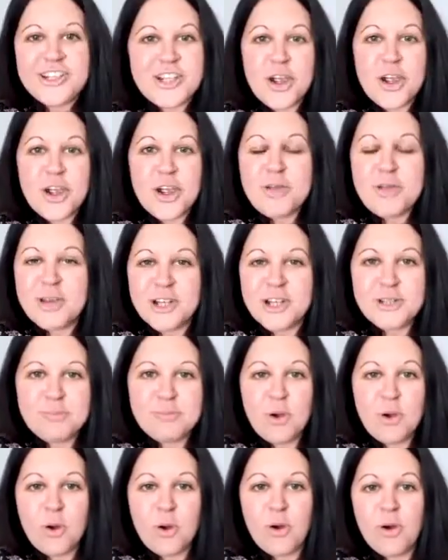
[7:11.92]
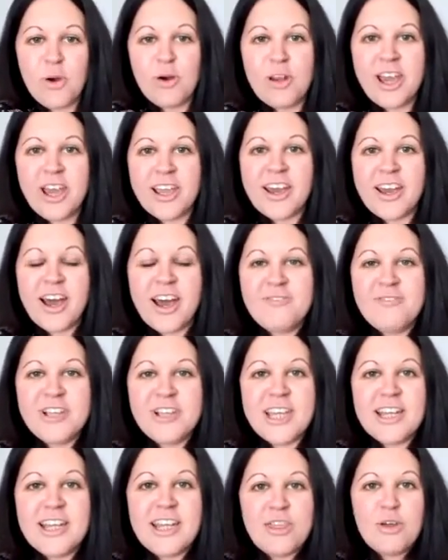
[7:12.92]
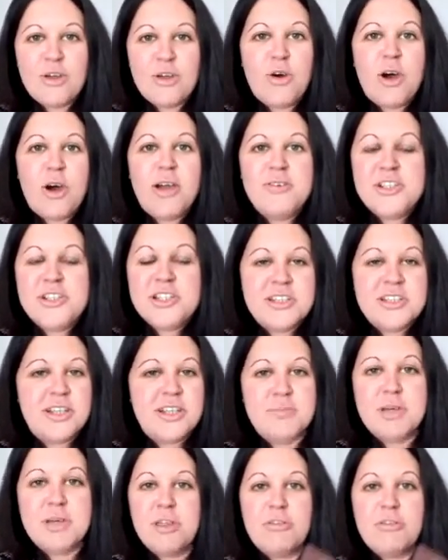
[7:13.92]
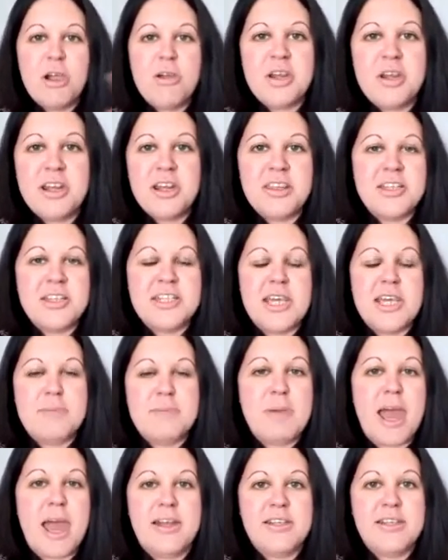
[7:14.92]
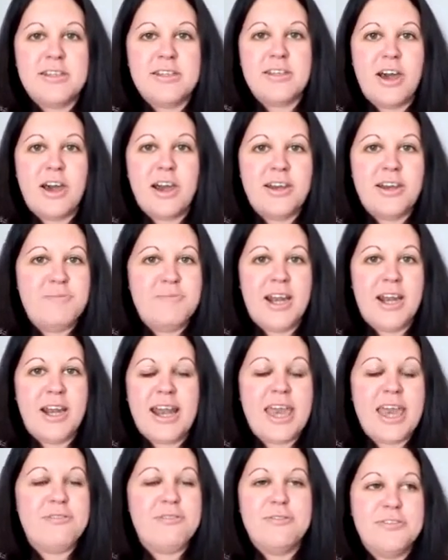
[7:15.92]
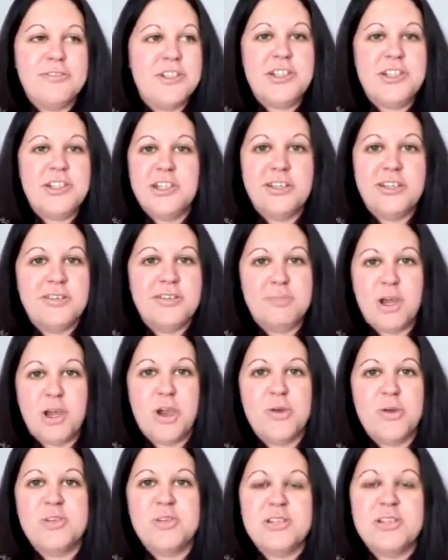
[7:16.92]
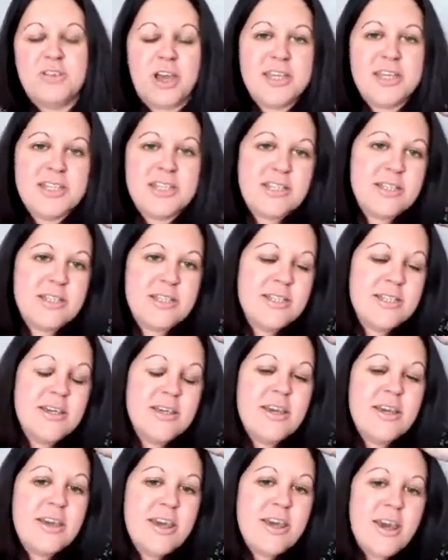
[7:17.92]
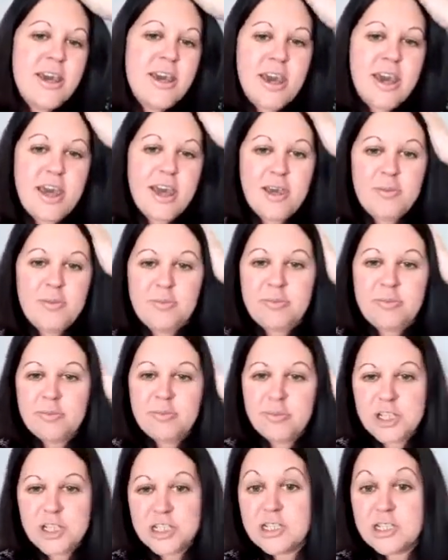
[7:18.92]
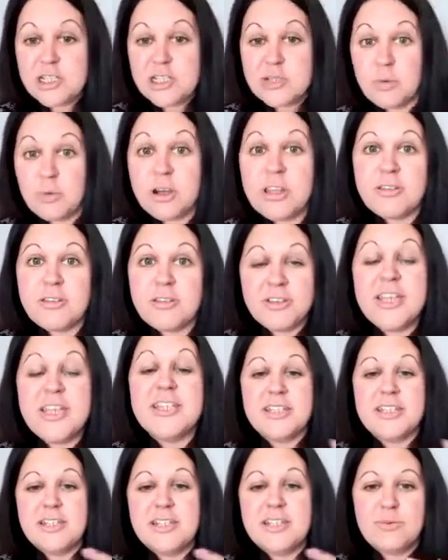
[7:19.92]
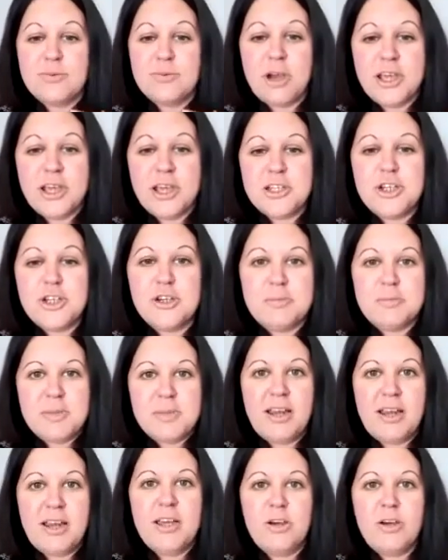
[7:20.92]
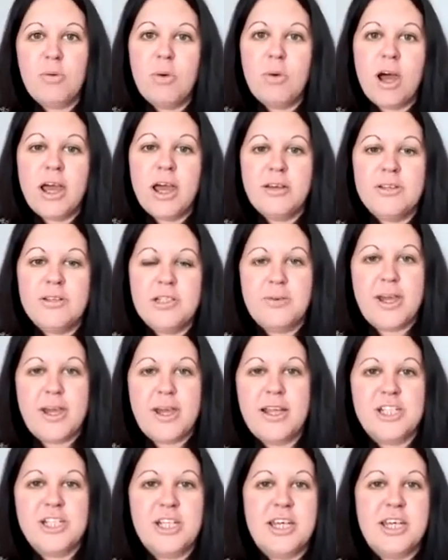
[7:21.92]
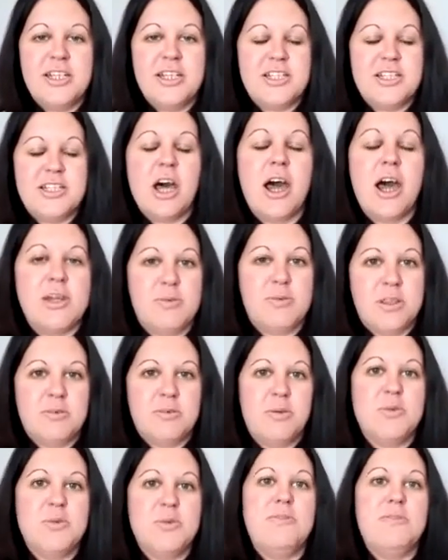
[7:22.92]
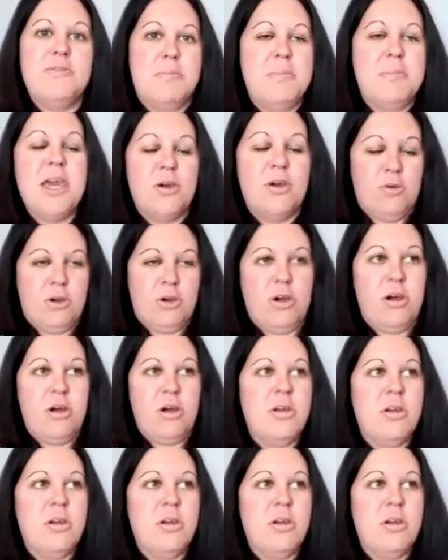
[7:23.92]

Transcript: much more. Like I really thought I was just going to be thrown in at the deep end and kind of been left to my own devices, which is one of the reasons why it took me a little while to actually decide whether it was for me or not.